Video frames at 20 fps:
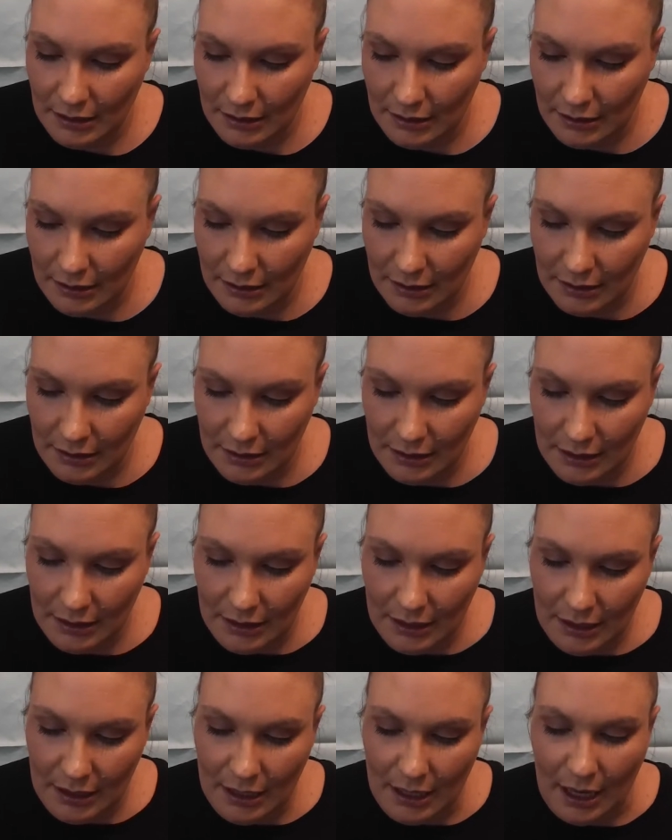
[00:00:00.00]

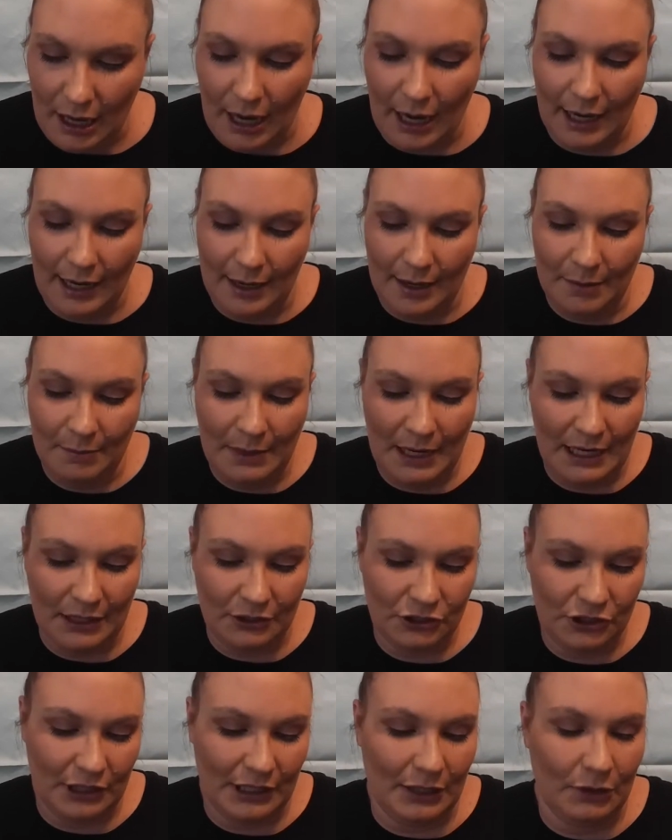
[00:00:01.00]
I am
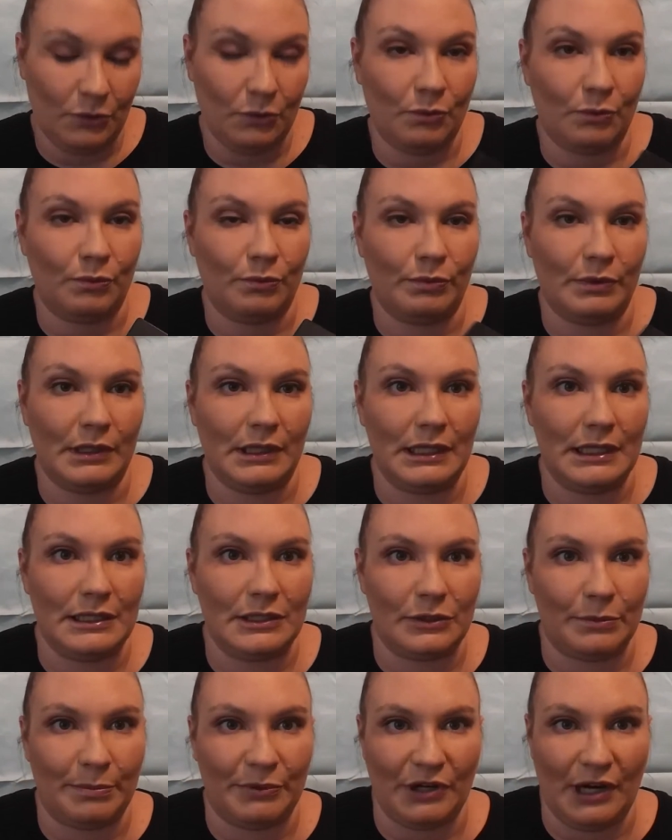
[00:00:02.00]
actually really
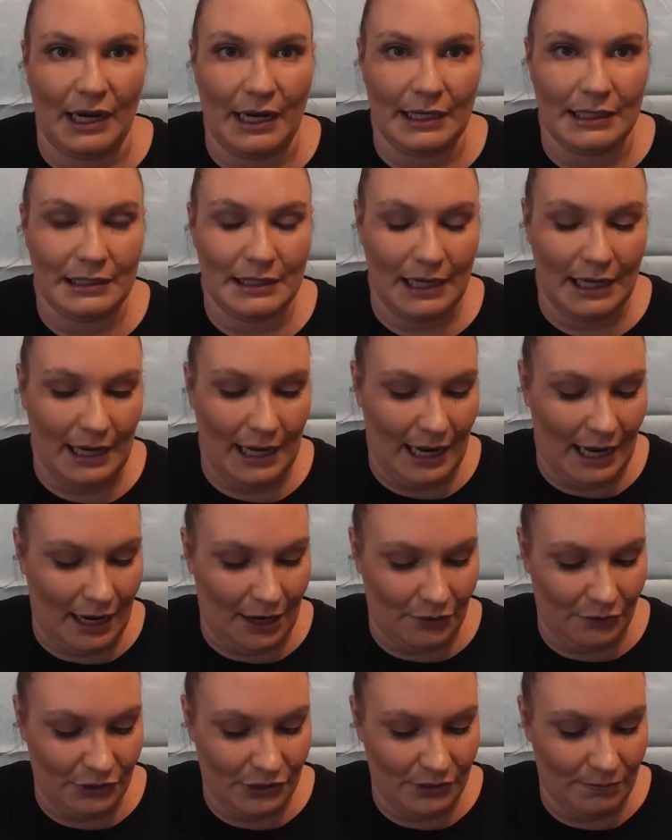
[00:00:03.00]
surprised at
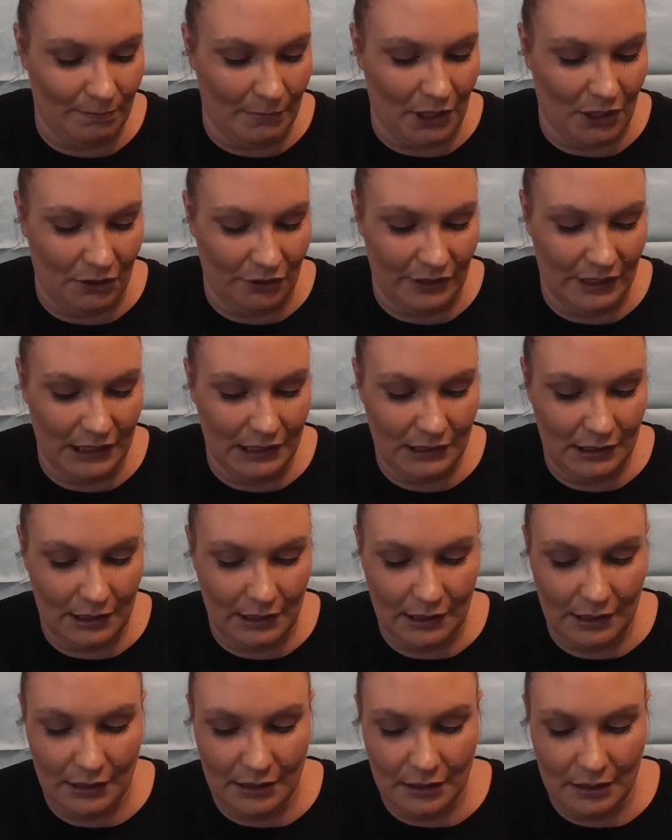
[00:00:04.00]
how small these
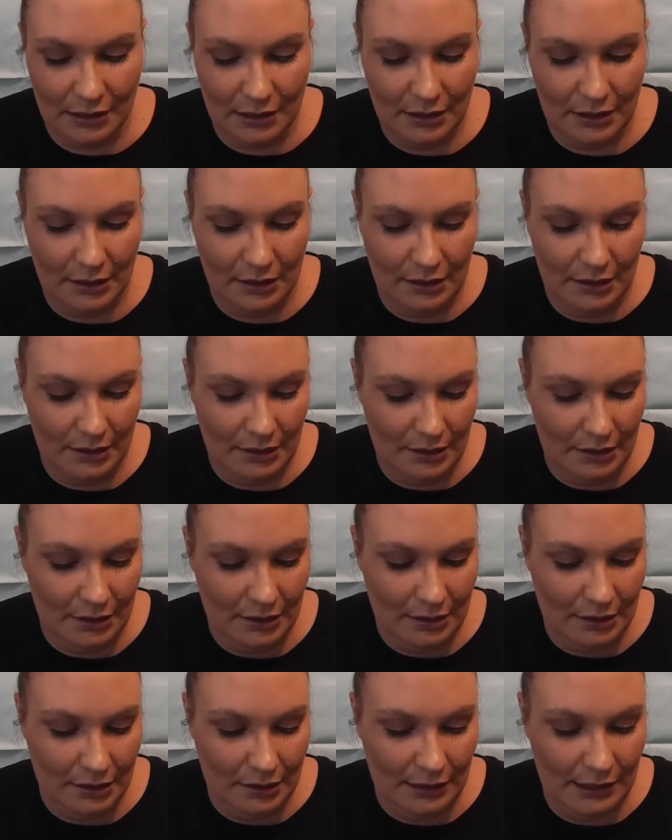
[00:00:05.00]
are.
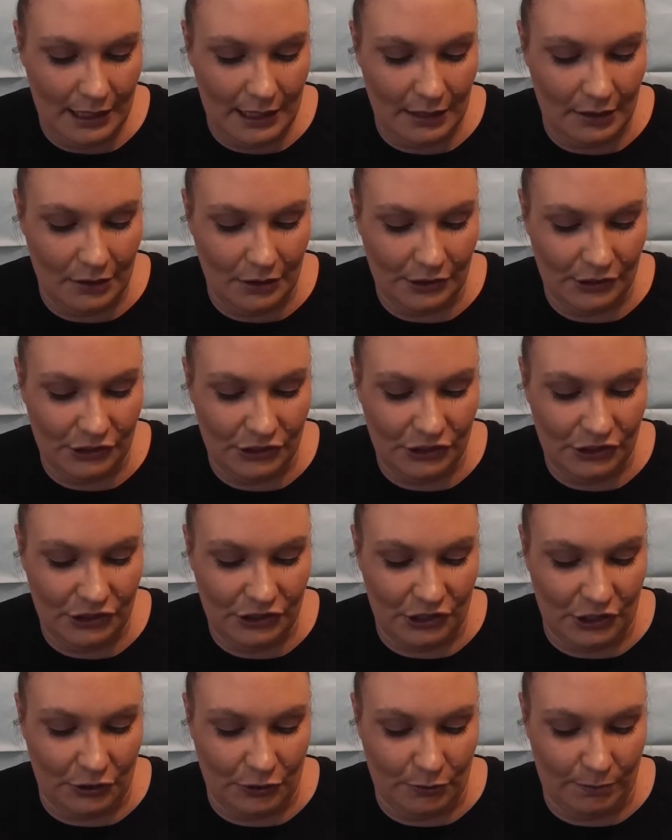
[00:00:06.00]
They look
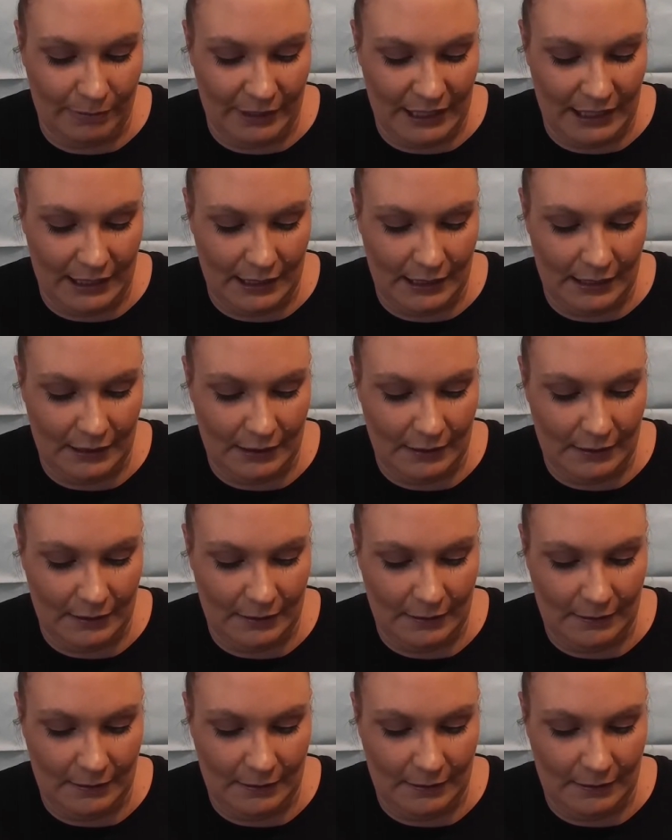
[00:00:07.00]
so big.